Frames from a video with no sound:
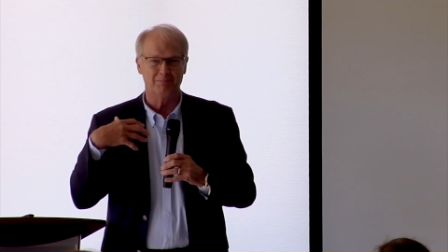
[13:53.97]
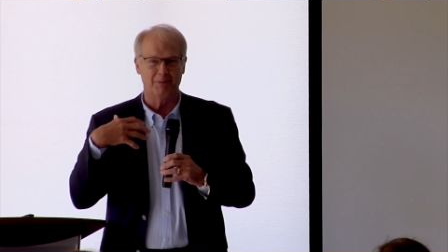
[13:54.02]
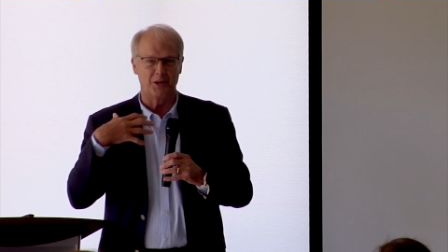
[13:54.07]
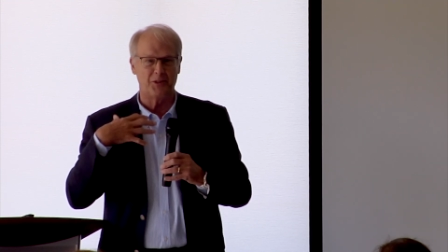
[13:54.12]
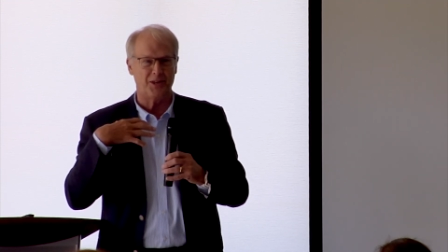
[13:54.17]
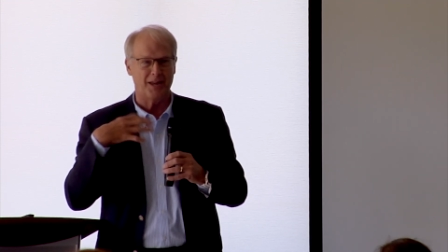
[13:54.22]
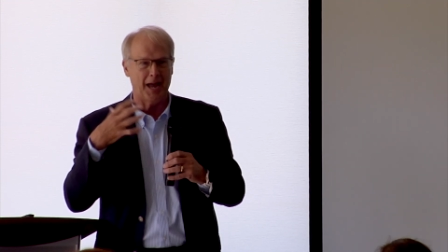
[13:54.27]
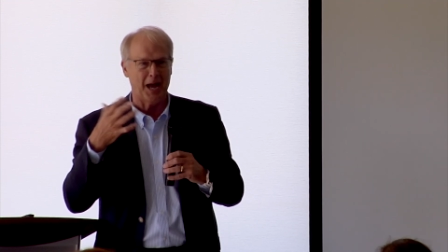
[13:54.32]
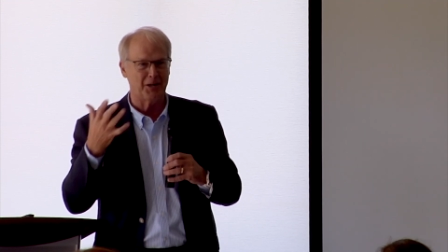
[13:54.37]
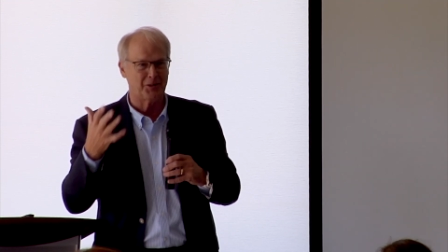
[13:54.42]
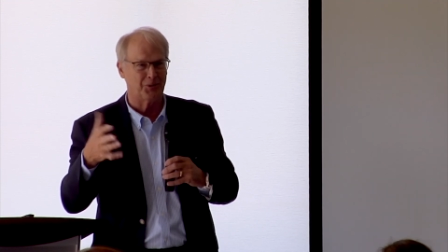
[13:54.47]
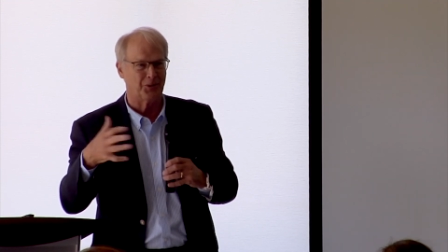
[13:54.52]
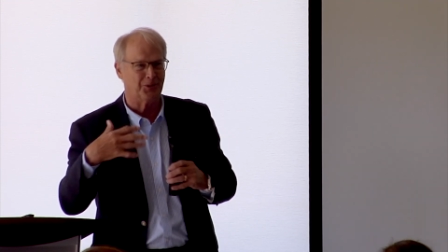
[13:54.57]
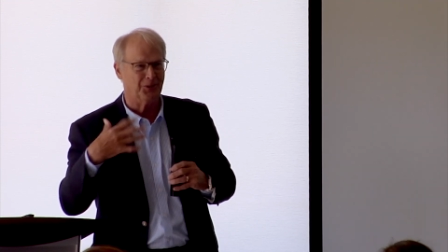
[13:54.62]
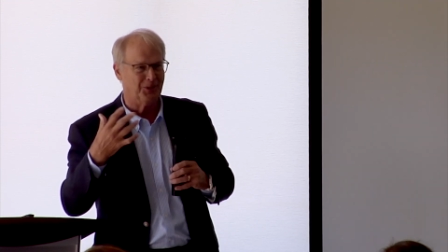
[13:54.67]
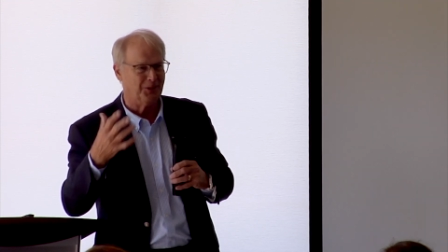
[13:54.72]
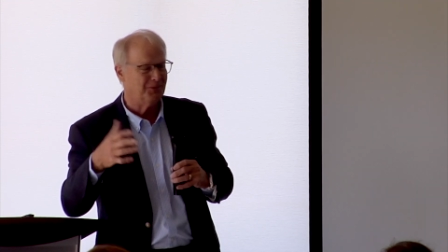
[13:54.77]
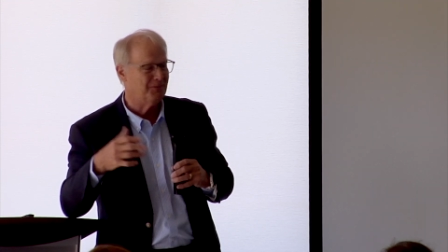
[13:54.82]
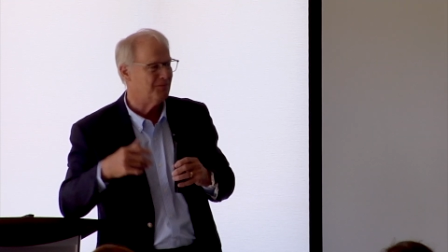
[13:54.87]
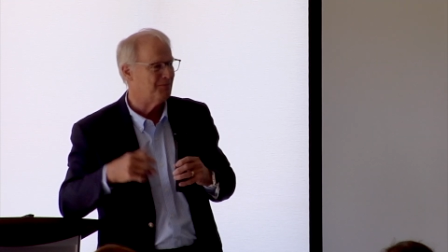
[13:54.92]

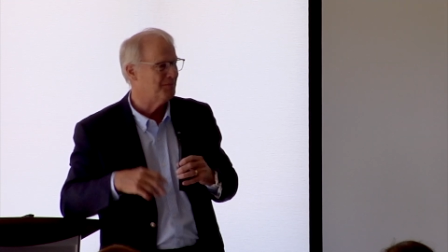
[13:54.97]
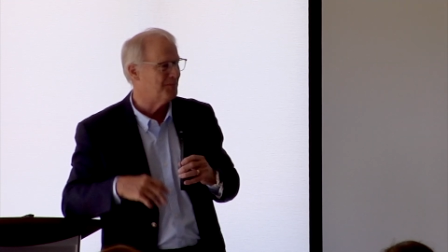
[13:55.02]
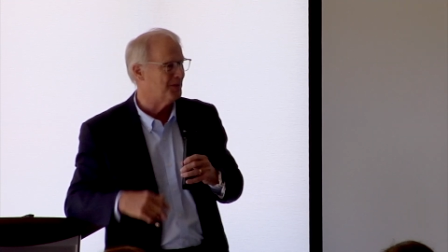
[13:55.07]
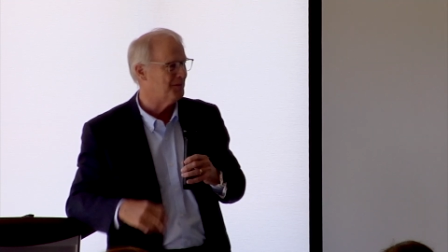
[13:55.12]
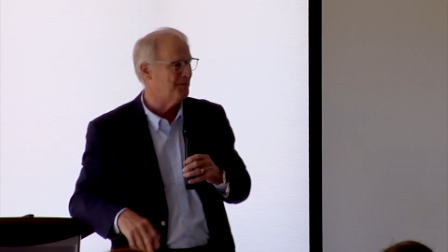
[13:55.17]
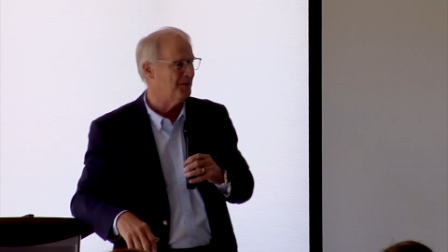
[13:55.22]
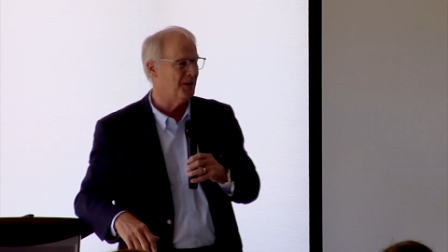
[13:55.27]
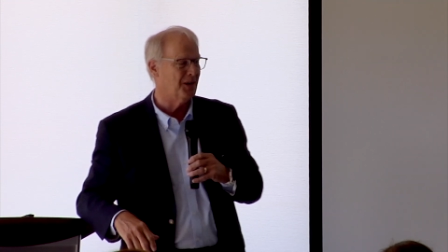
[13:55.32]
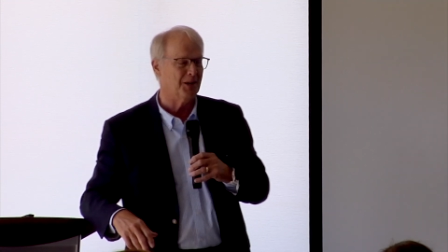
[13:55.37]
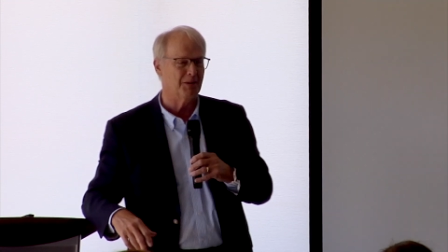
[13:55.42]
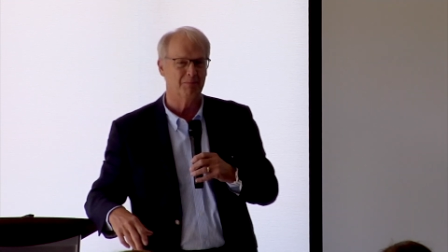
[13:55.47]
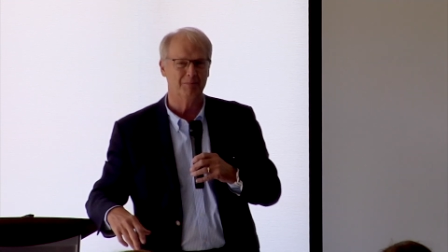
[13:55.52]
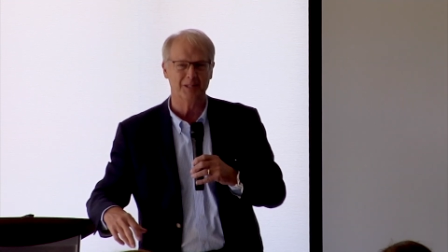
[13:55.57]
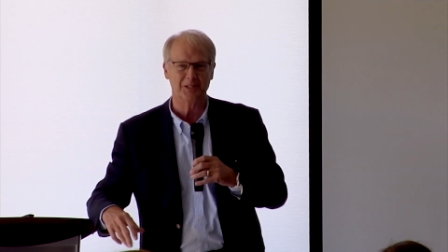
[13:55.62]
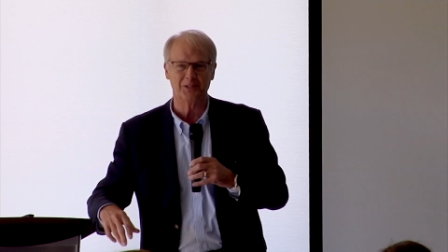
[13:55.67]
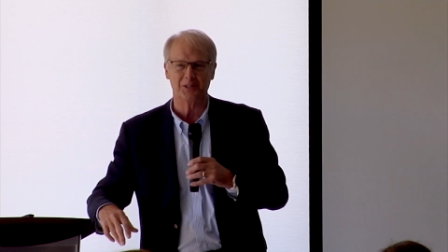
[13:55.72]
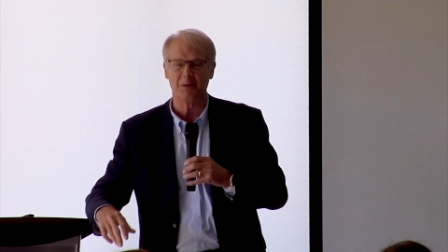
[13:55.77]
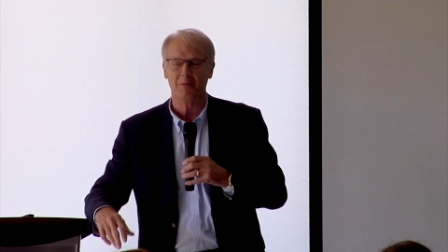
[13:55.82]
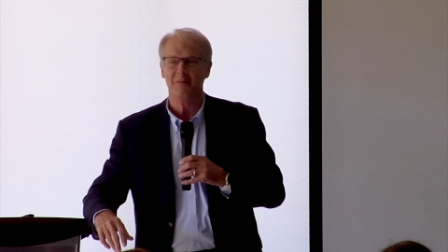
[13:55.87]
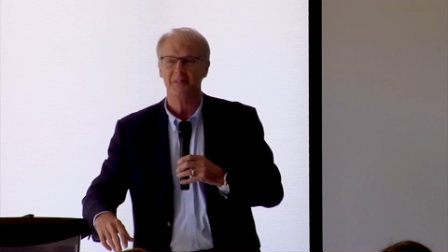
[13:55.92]
theatrical
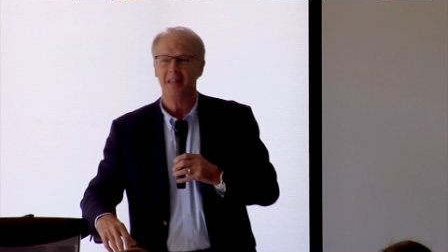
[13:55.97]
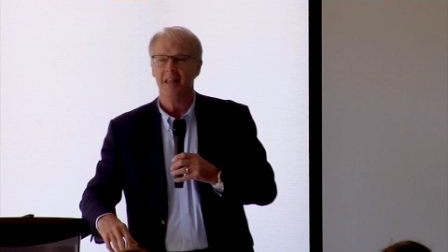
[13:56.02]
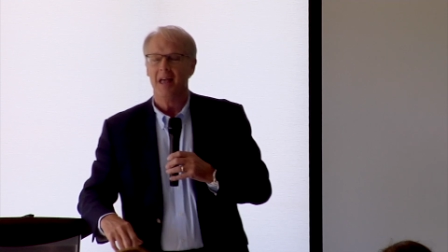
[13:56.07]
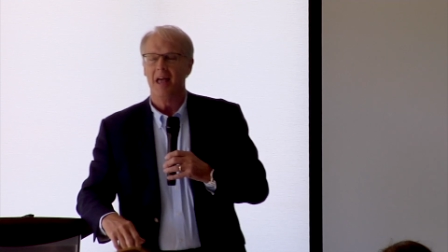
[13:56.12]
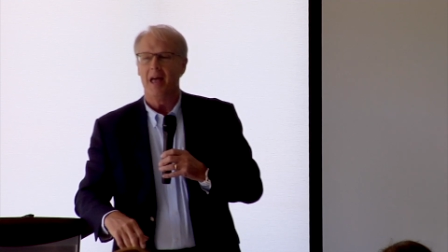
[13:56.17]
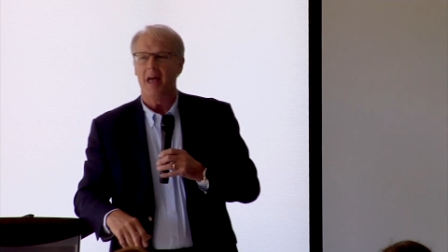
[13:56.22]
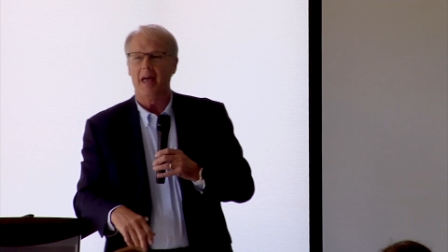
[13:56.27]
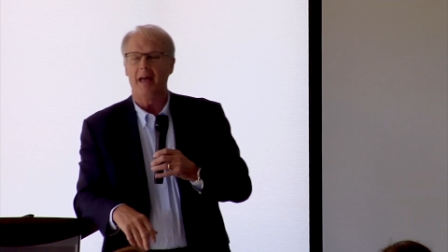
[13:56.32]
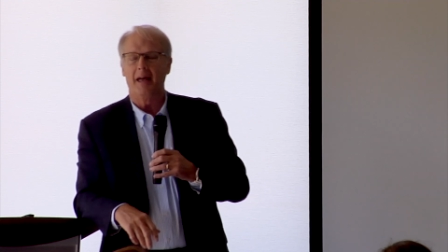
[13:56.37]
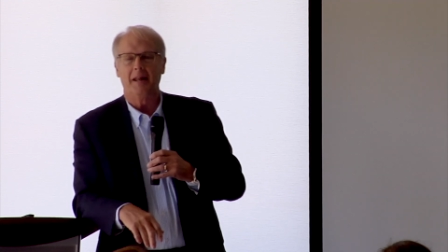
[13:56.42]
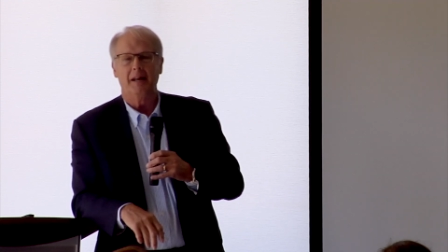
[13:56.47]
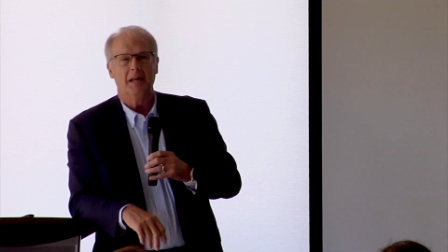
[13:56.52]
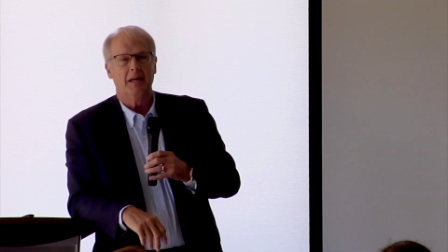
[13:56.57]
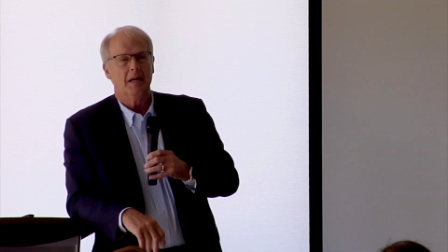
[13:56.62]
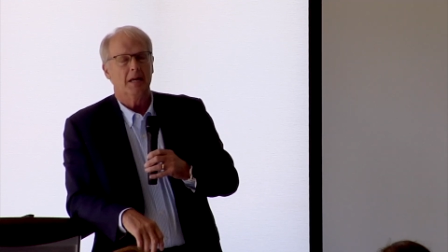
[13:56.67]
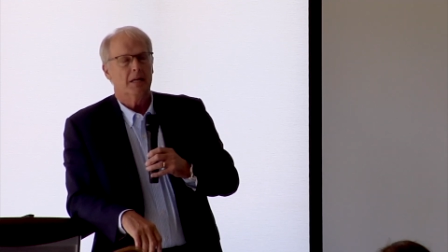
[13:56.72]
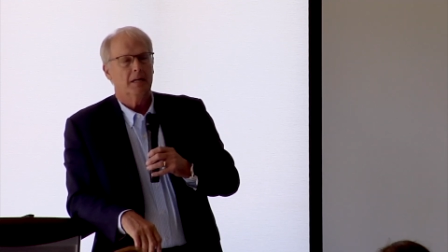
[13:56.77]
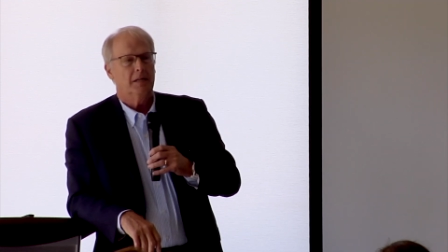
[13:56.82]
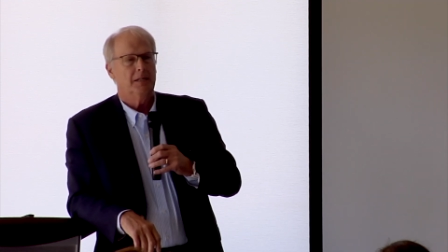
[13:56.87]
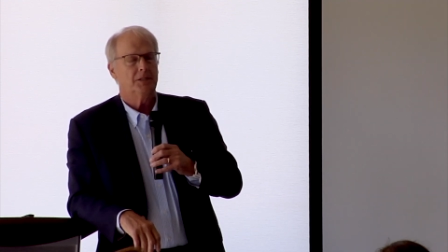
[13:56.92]
business. And
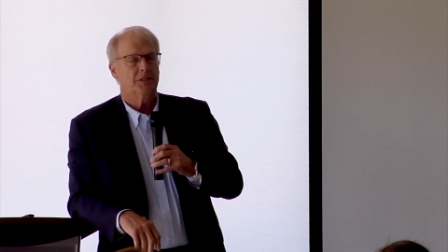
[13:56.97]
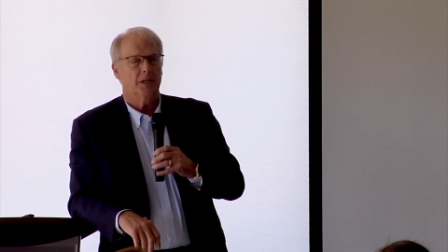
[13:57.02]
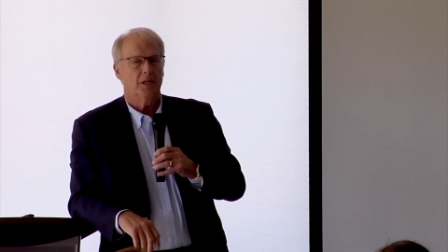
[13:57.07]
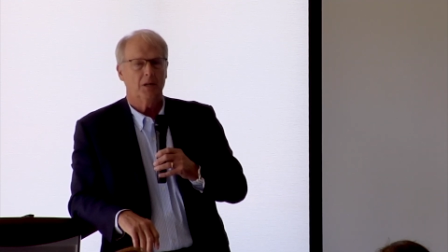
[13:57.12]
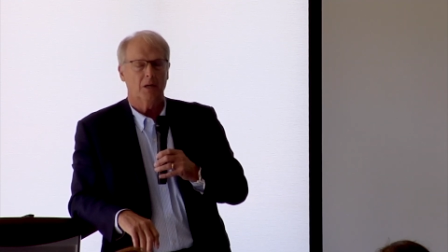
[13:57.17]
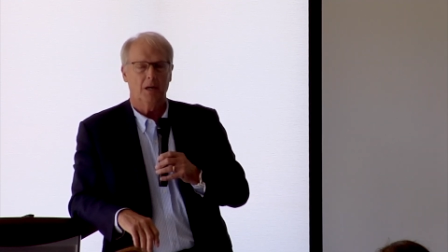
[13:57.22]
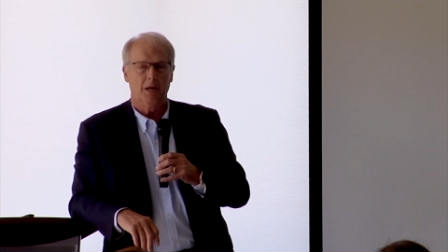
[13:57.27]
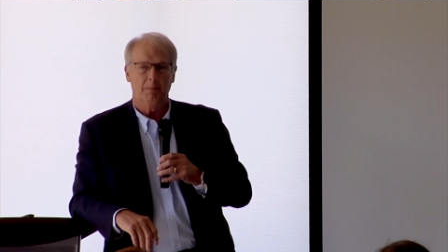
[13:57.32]
he said,